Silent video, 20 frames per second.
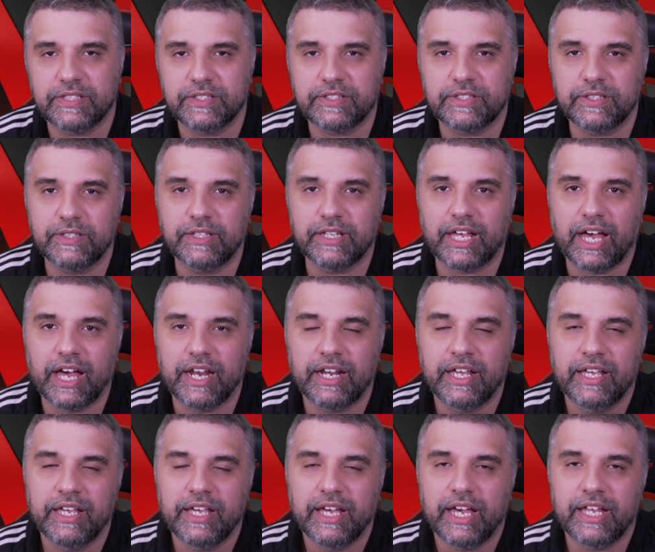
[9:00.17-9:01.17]
to do that?
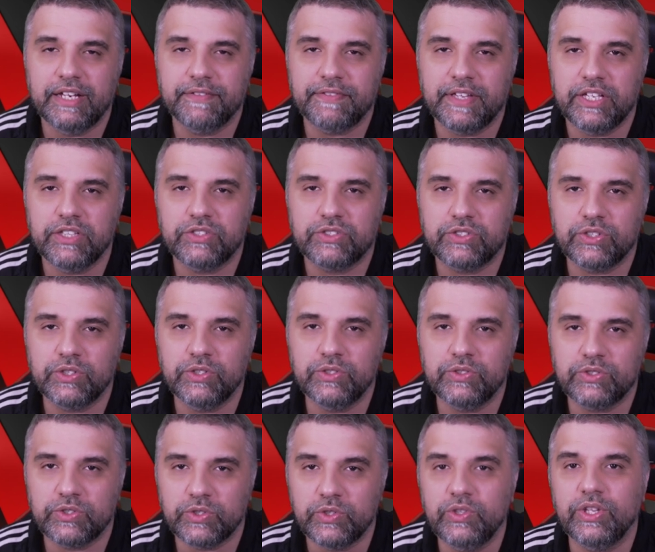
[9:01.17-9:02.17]
And if they
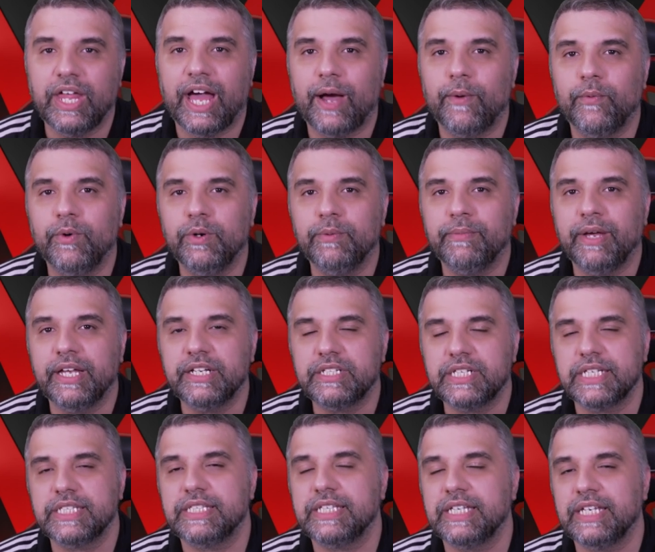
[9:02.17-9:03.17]
do that, will
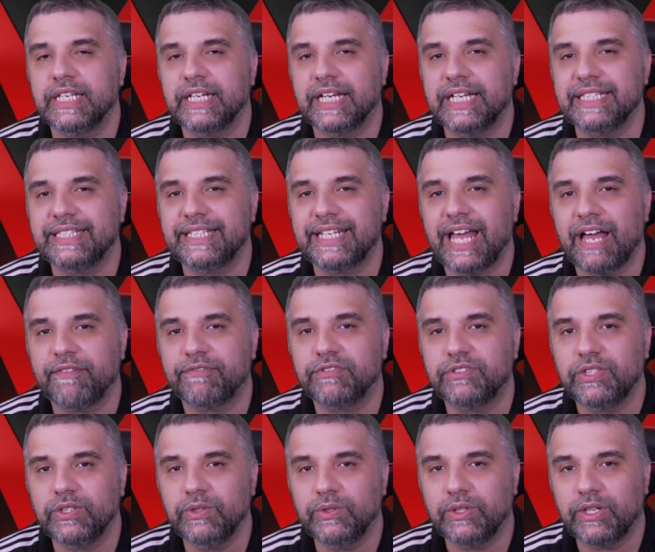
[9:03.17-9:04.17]
Manchester United have
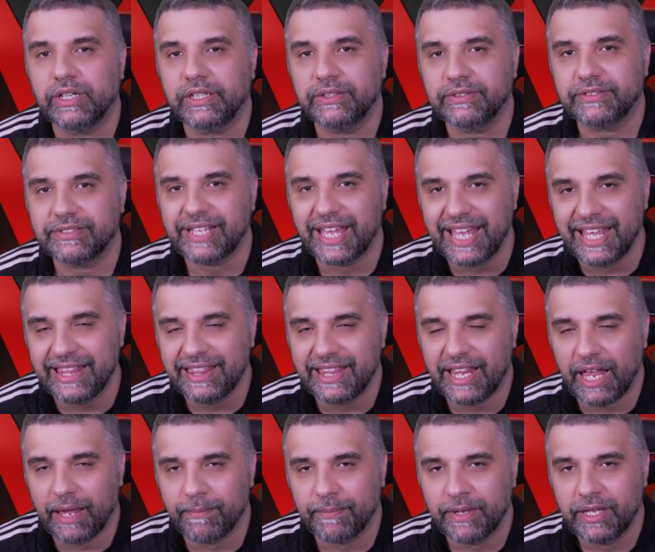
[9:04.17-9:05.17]
2 goals in
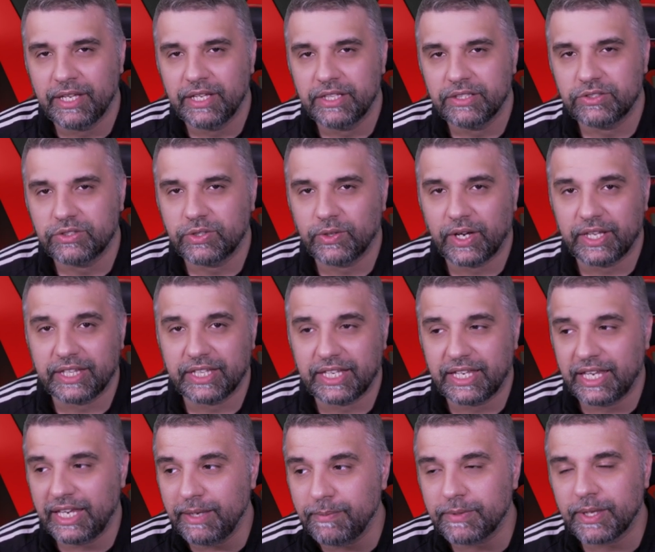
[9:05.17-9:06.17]
them to either
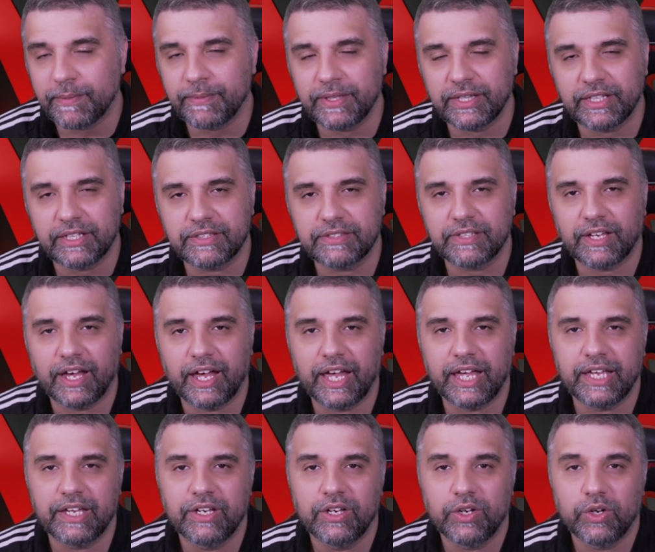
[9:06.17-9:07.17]
keep them in the
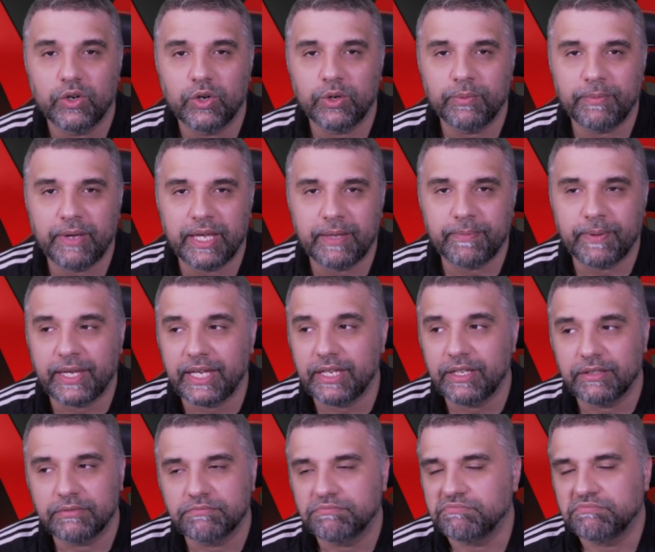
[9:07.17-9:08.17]
tie or
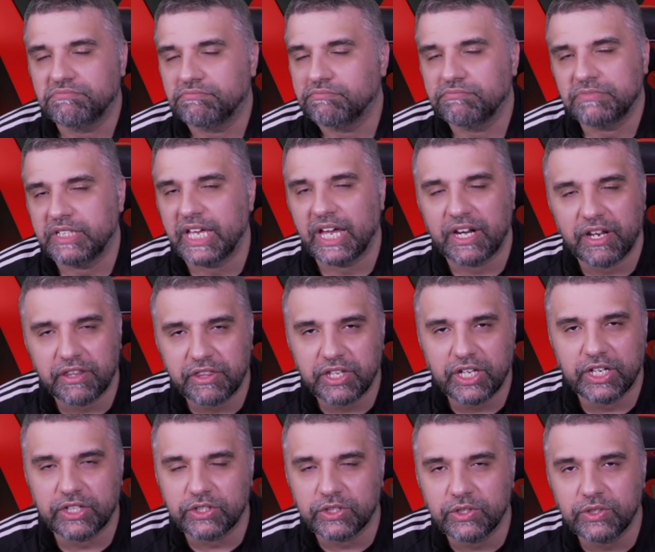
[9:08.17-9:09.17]
maybe get a
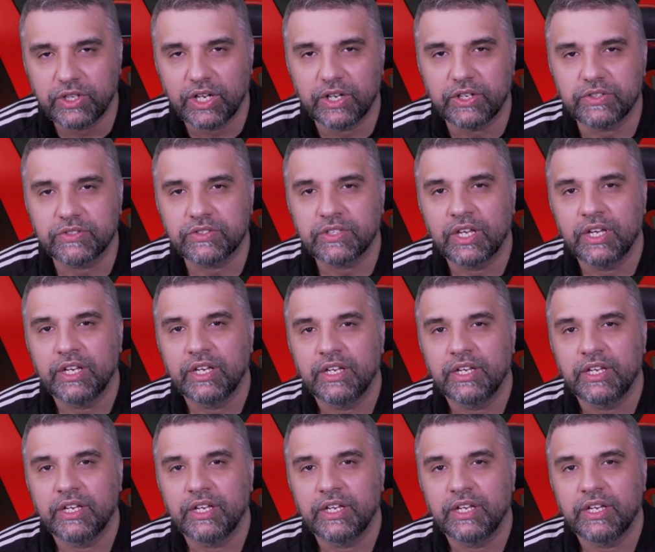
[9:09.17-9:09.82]
third? Who knows?